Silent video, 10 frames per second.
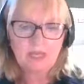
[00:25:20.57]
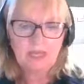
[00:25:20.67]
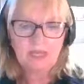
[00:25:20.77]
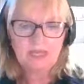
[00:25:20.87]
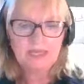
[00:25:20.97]

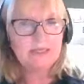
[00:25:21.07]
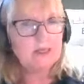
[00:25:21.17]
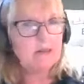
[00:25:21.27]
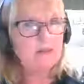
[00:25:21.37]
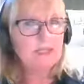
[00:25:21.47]
Okay,
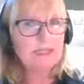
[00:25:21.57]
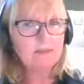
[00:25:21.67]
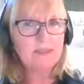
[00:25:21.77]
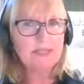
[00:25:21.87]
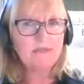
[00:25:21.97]
so a
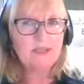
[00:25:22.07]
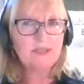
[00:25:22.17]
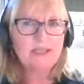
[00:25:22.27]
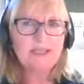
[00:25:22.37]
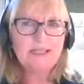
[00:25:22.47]
little bit of
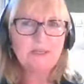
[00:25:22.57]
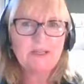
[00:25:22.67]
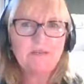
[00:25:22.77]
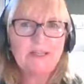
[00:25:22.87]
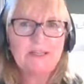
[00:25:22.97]
a little
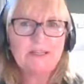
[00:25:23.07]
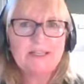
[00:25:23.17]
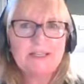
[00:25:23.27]
bit of a,